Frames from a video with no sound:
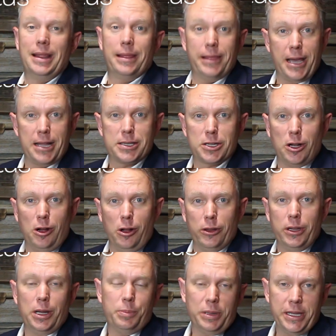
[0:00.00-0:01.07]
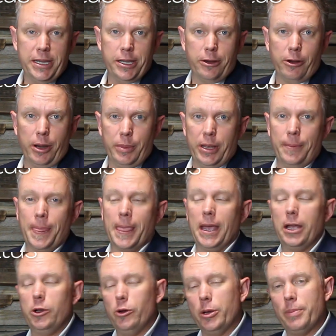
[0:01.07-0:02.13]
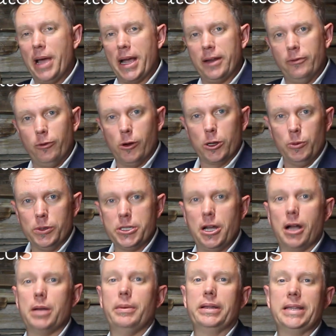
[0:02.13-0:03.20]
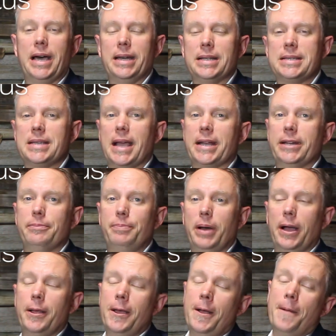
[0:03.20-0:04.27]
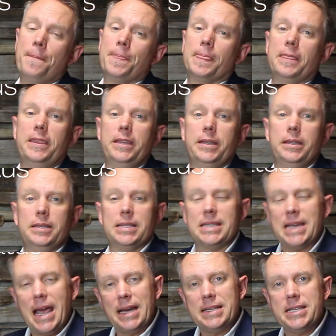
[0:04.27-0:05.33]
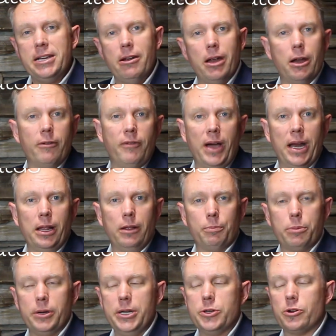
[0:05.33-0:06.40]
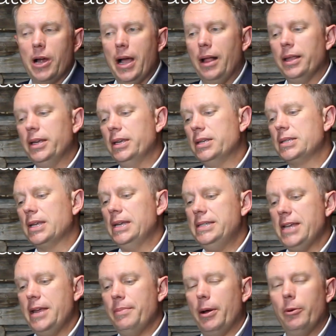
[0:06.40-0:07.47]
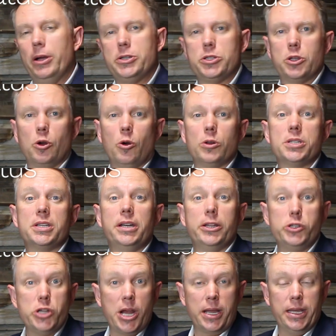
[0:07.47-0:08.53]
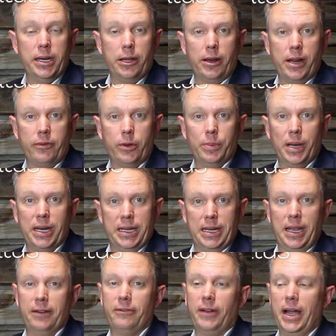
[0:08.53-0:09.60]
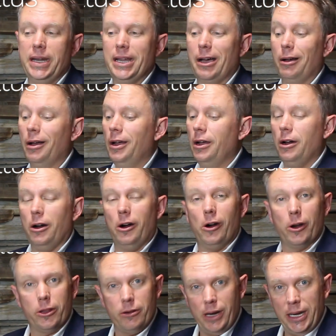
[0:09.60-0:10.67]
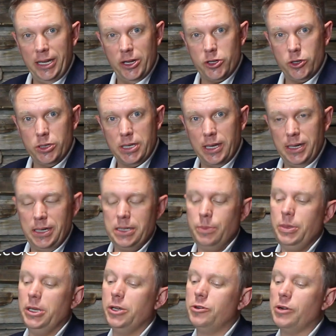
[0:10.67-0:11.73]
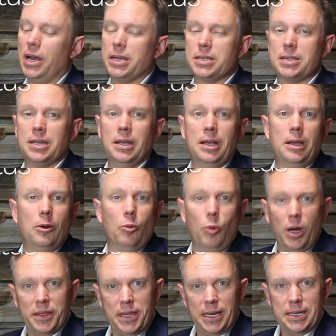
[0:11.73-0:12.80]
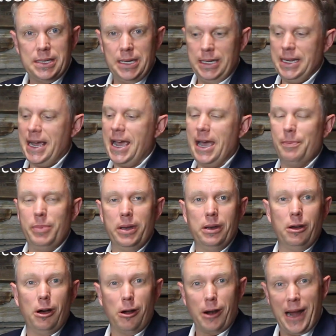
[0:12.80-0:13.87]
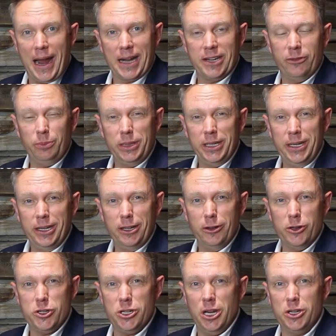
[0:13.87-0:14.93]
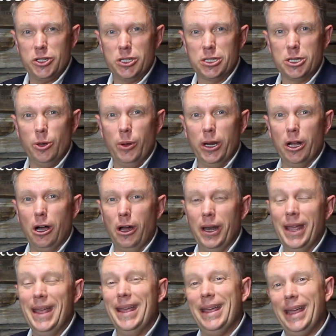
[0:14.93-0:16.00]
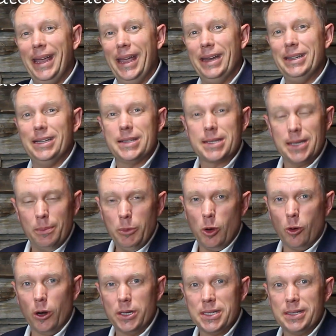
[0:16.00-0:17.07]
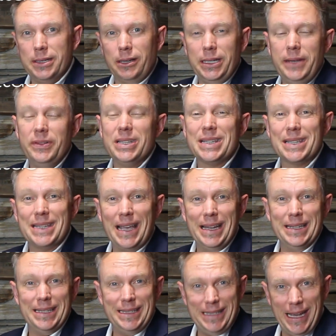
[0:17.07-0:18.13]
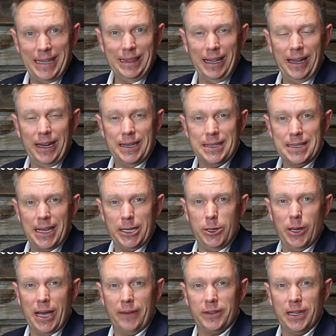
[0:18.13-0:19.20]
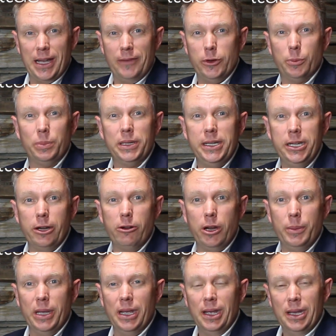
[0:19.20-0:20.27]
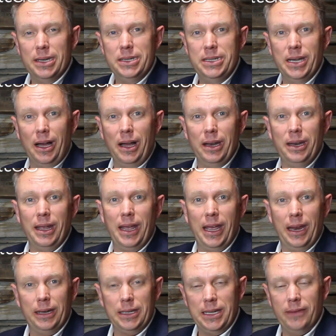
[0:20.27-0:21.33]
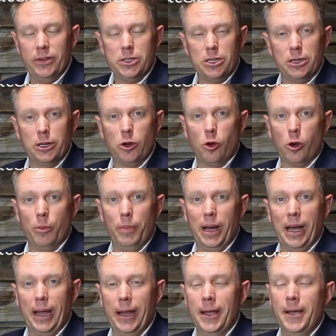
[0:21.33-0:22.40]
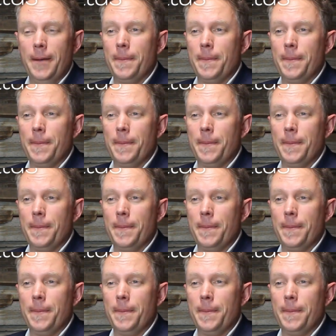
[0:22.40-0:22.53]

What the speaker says: That's called a plea agreement. And going back and forth, we'll talk about that in a second. But the status hearing or final pretrial is a date by which the court's going to check in on everybody and find out, are there any issues that need to be addressed? What things need to happen? Are active plea negotiations going on? And in some courts, they'll even set deadlines that you have to have your plea agreement done and given to the court by.